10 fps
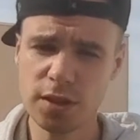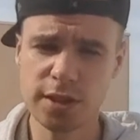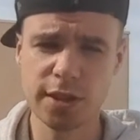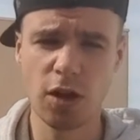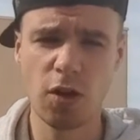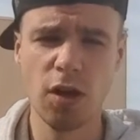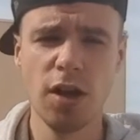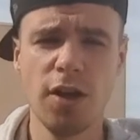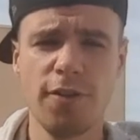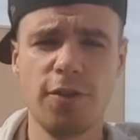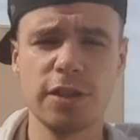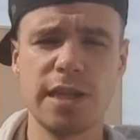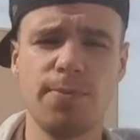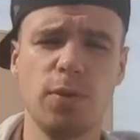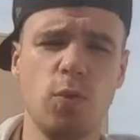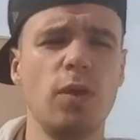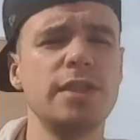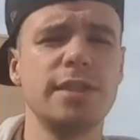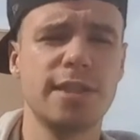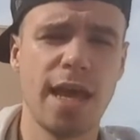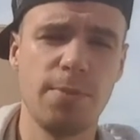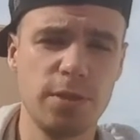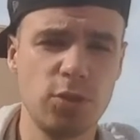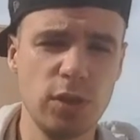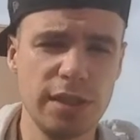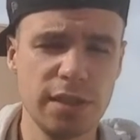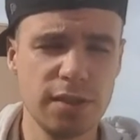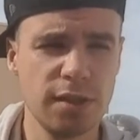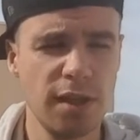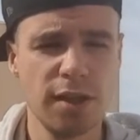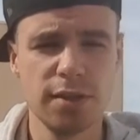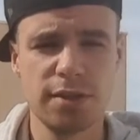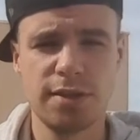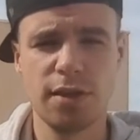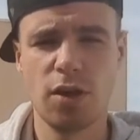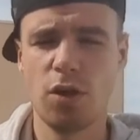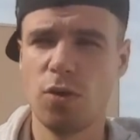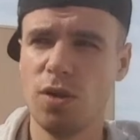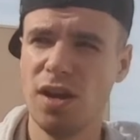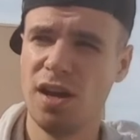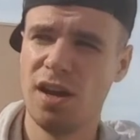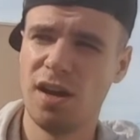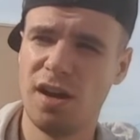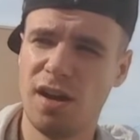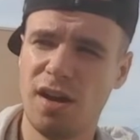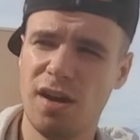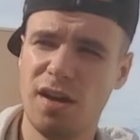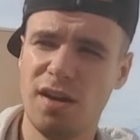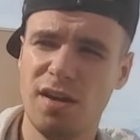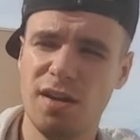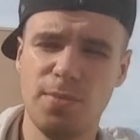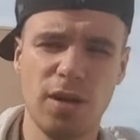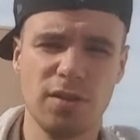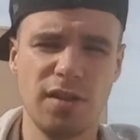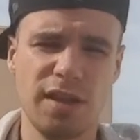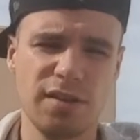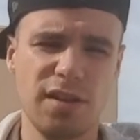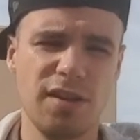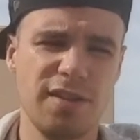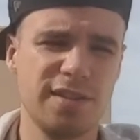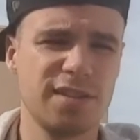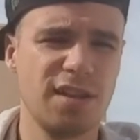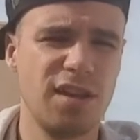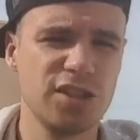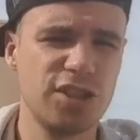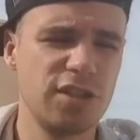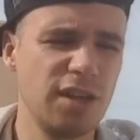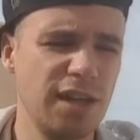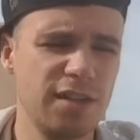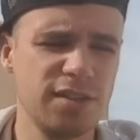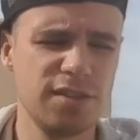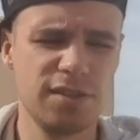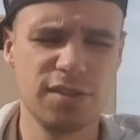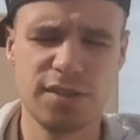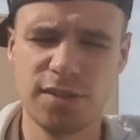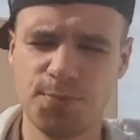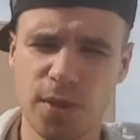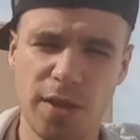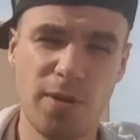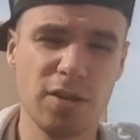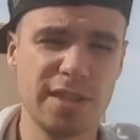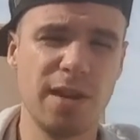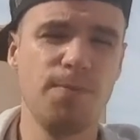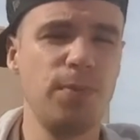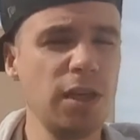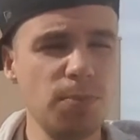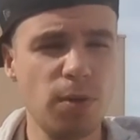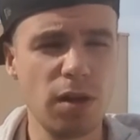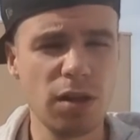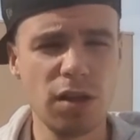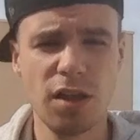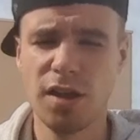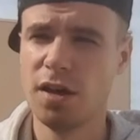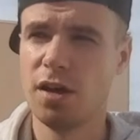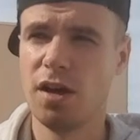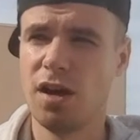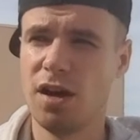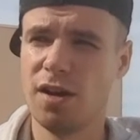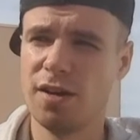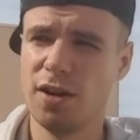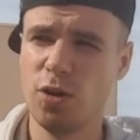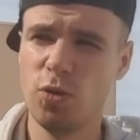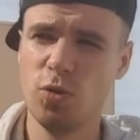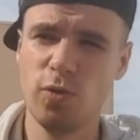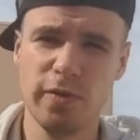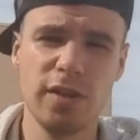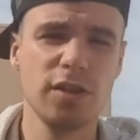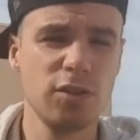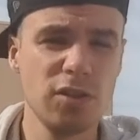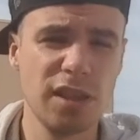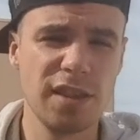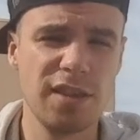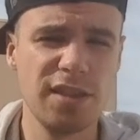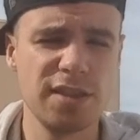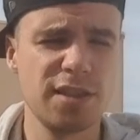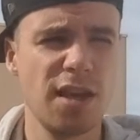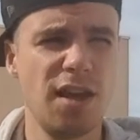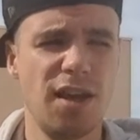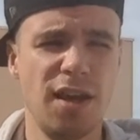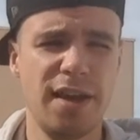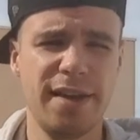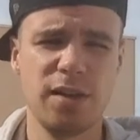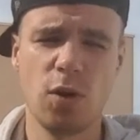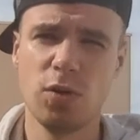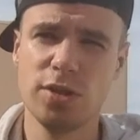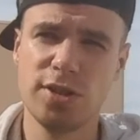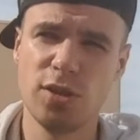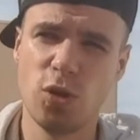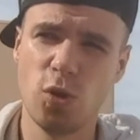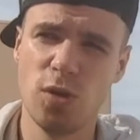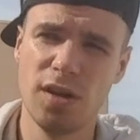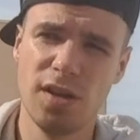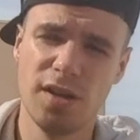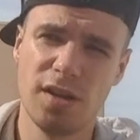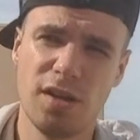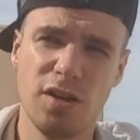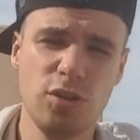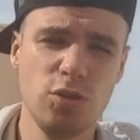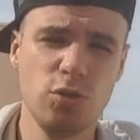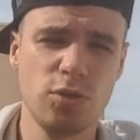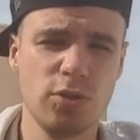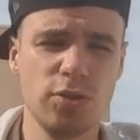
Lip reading: So for example, what is it cap tricking? So about like little this culture, and about some people who were good in this, and also you